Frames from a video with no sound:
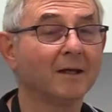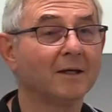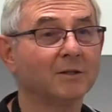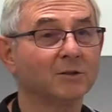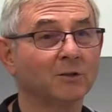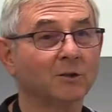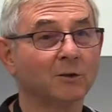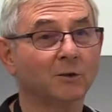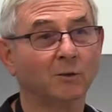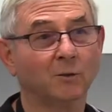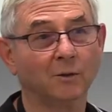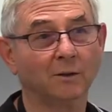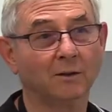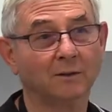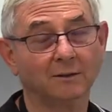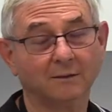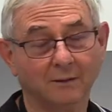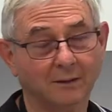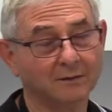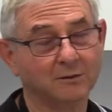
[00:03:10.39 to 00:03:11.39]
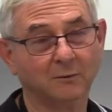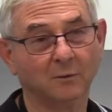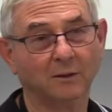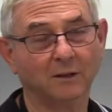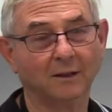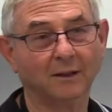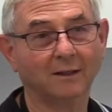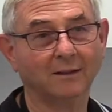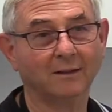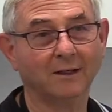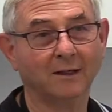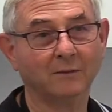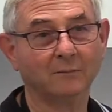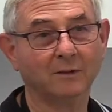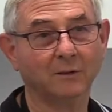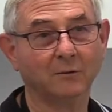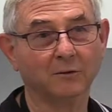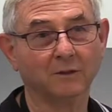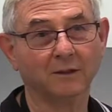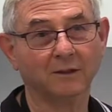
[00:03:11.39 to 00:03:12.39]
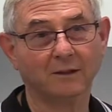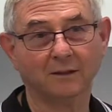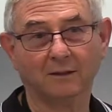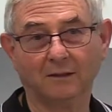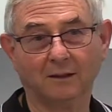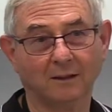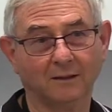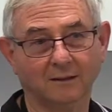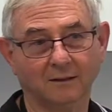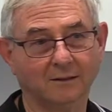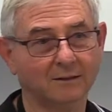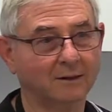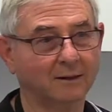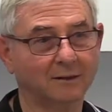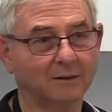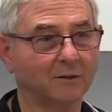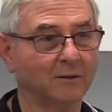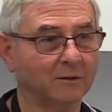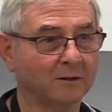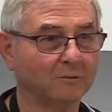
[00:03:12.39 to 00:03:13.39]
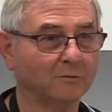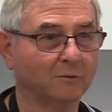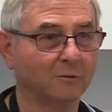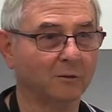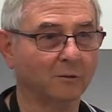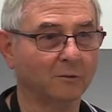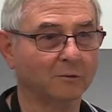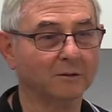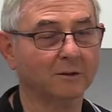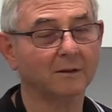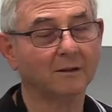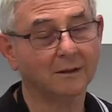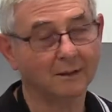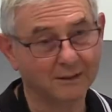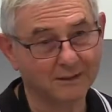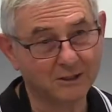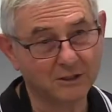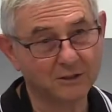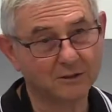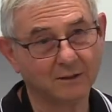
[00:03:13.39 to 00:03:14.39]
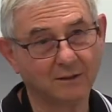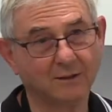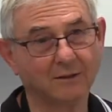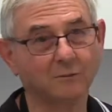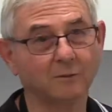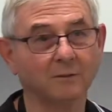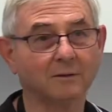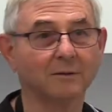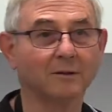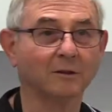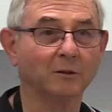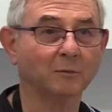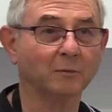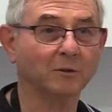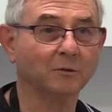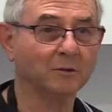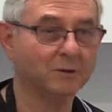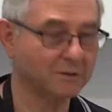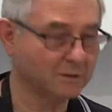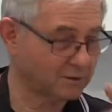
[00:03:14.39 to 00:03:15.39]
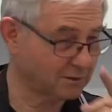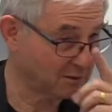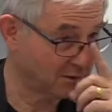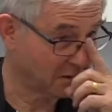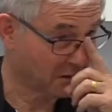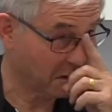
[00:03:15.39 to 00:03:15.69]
So that's why I came down here and I got involved initially with the computers,